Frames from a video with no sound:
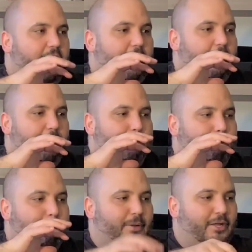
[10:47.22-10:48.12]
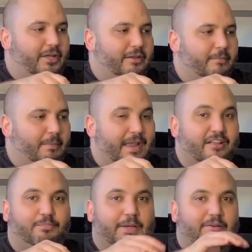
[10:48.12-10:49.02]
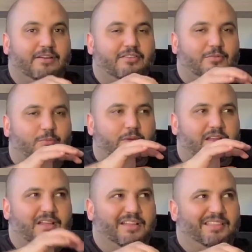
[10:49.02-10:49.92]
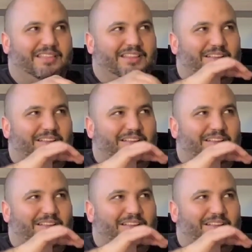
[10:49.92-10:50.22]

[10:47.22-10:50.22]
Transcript: But my experience with